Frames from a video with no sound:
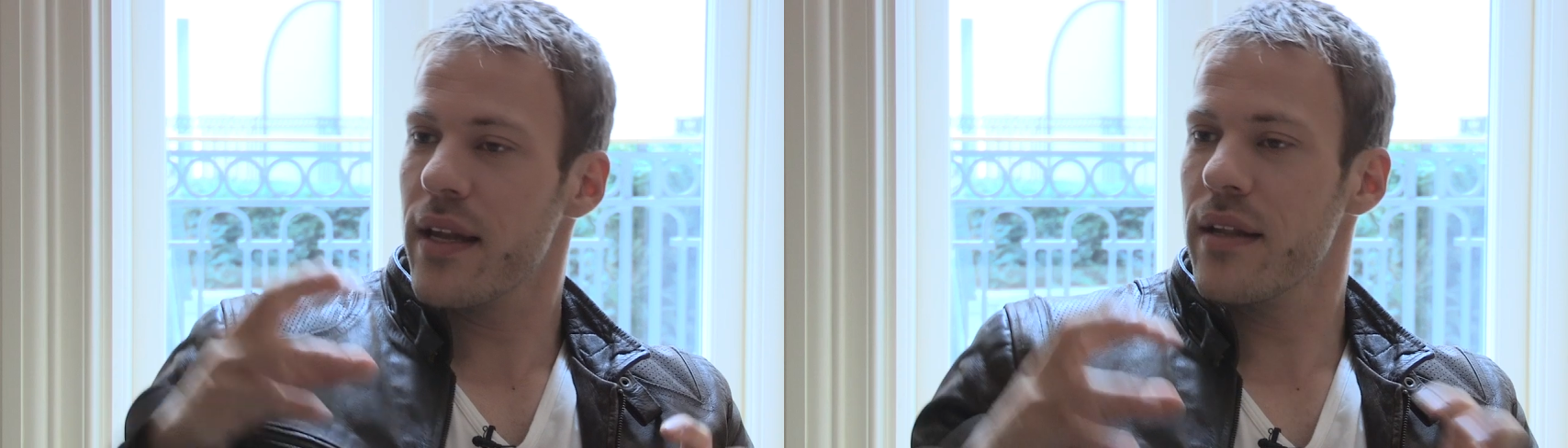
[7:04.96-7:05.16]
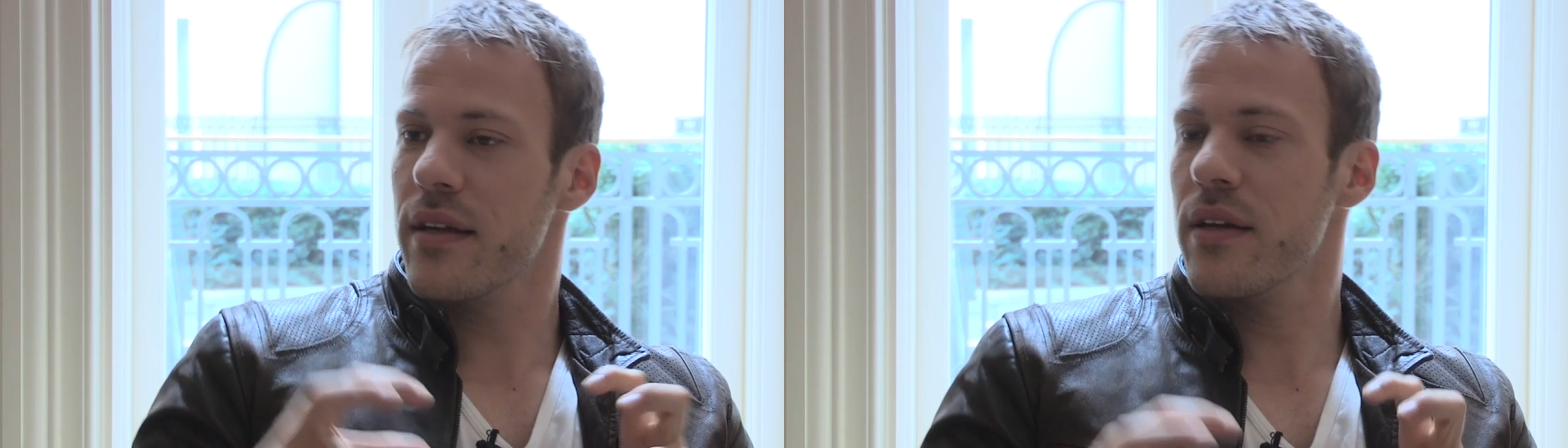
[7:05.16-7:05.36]

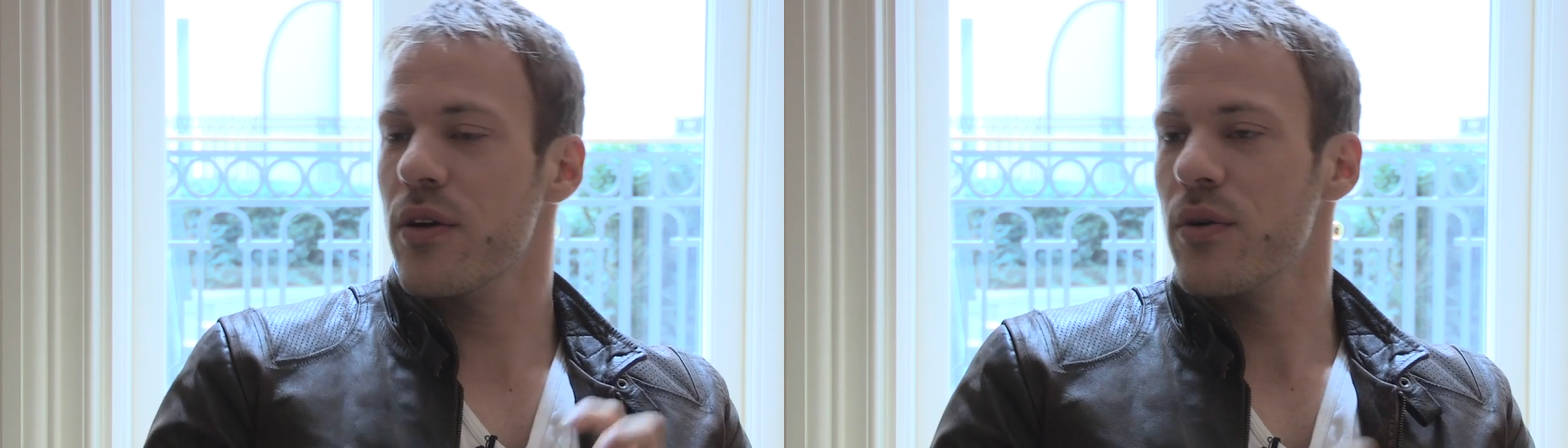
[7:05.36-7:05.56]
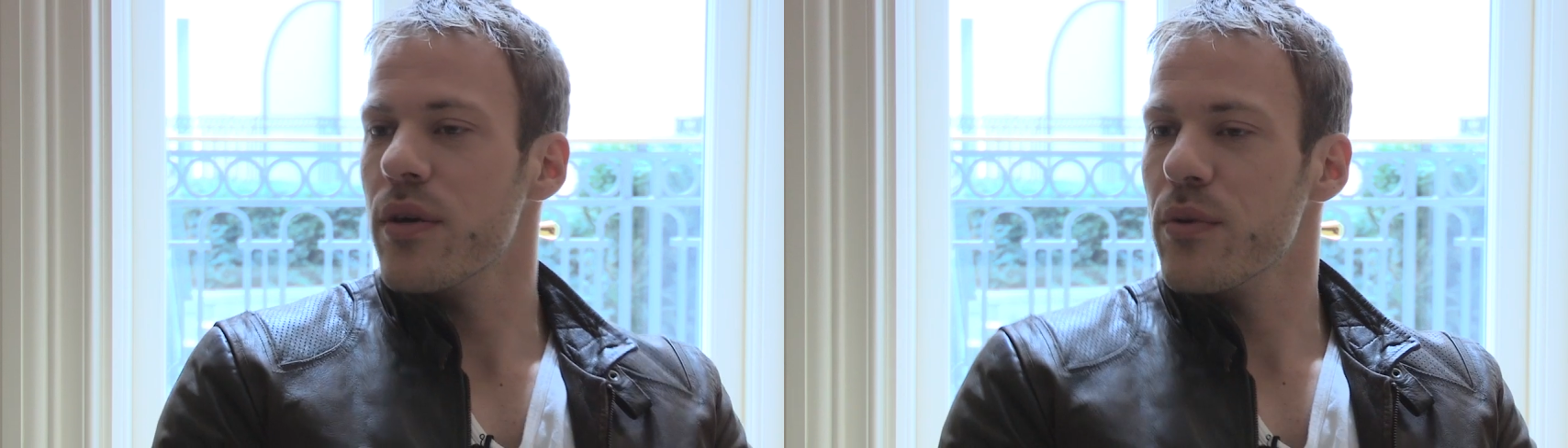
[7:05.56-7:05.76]
and you
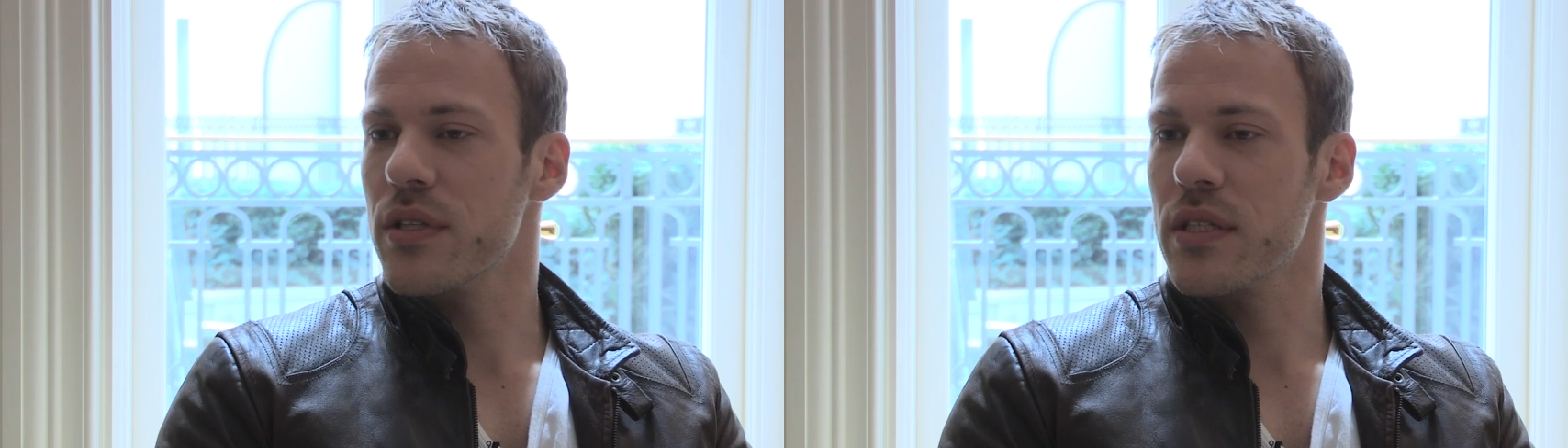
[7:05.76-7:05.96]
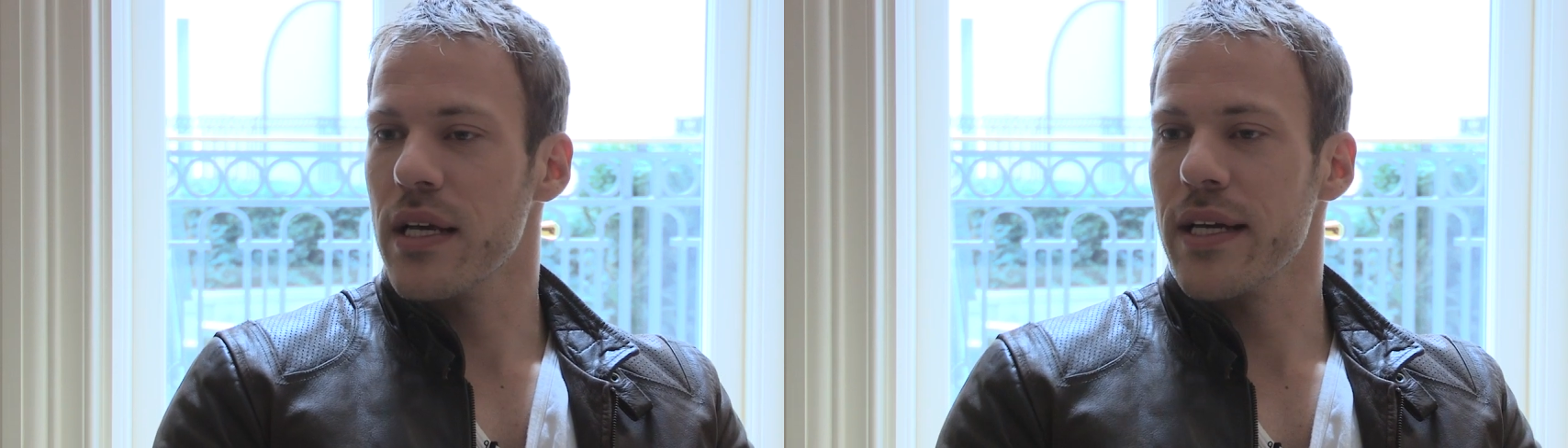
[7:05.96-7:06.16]
know, they were
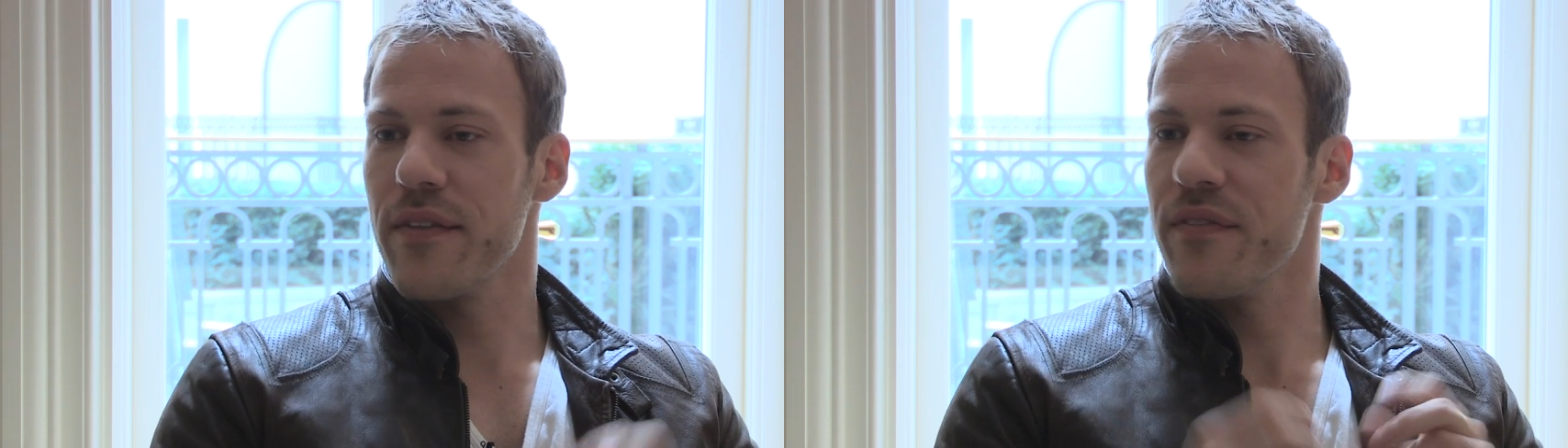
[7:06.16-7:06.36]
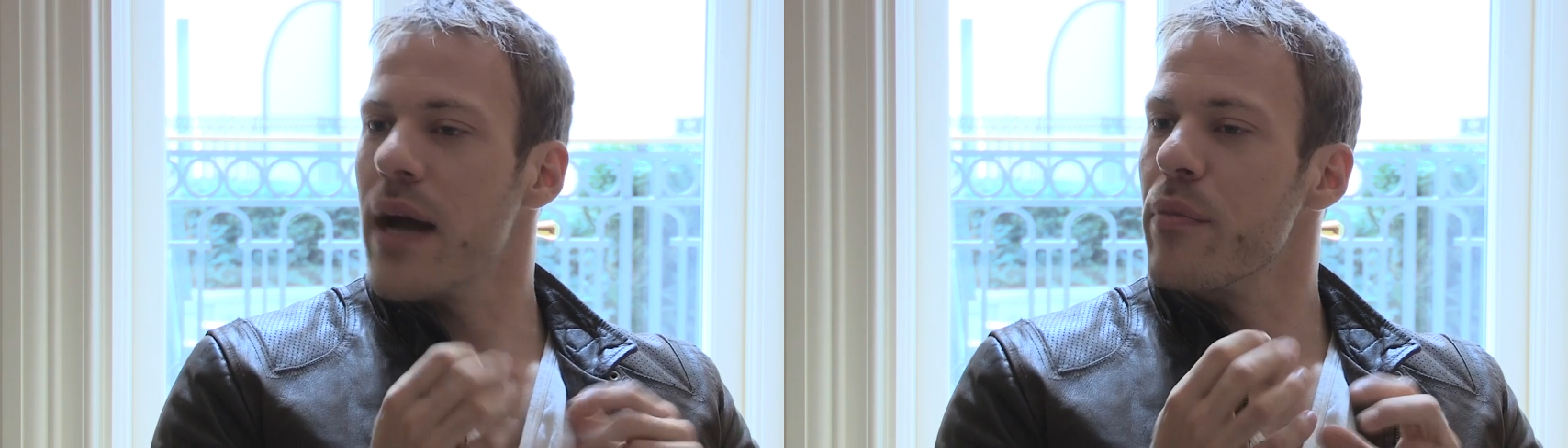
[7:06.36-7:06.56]
just like
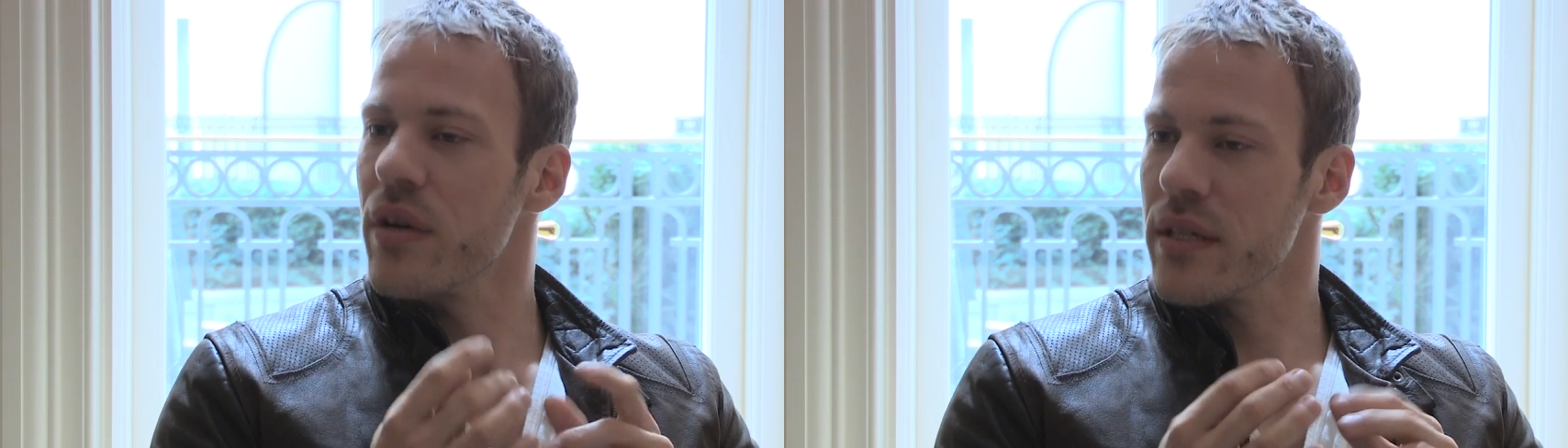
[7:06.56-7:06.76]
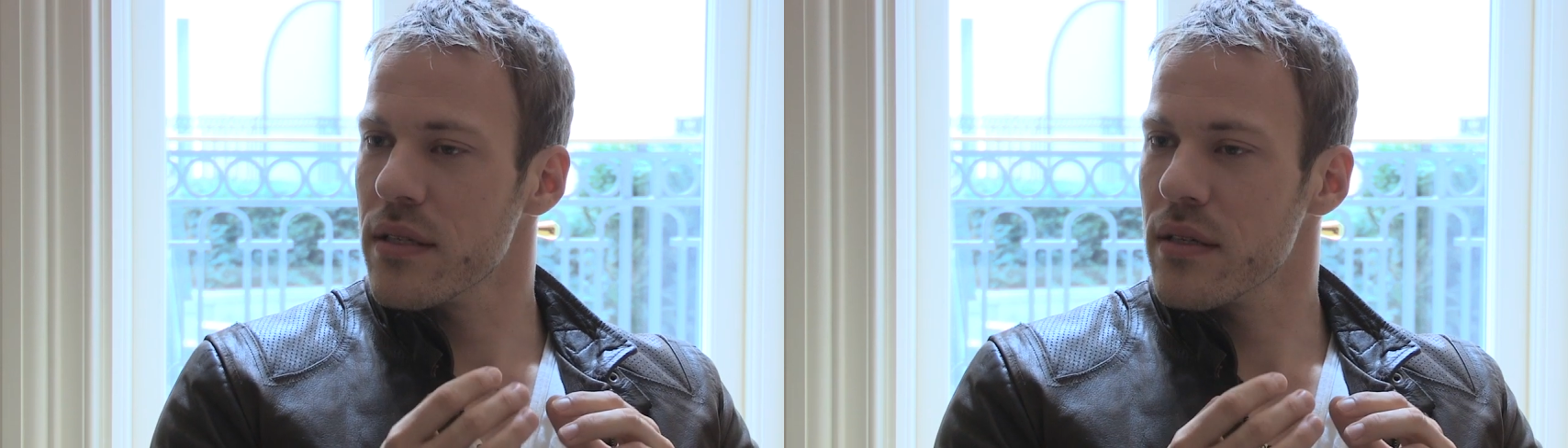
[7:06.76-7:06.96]

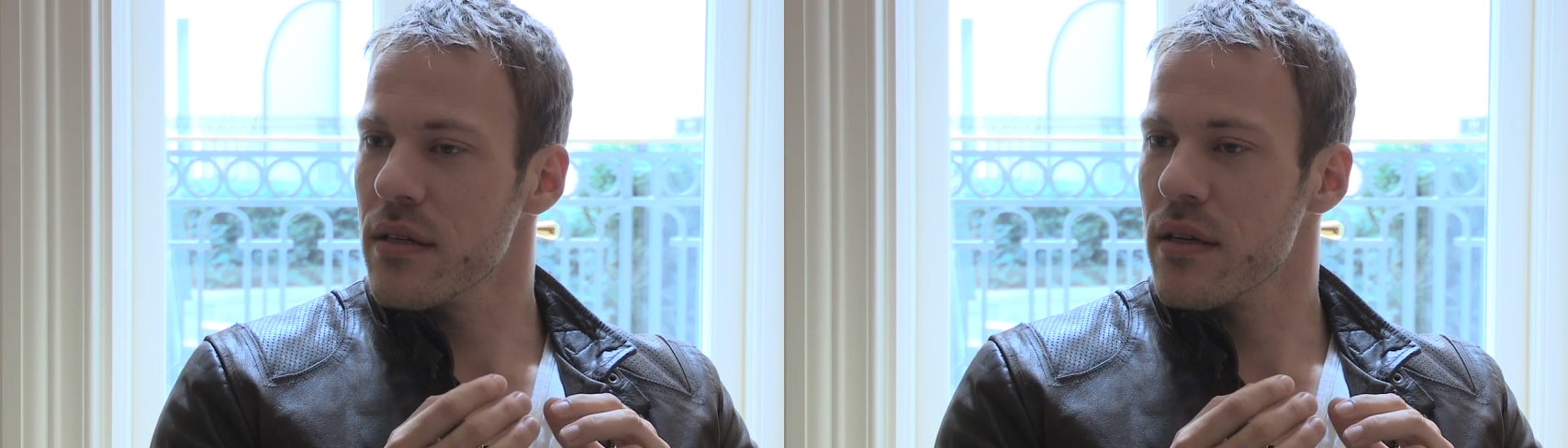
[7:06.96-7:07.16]
vibrant.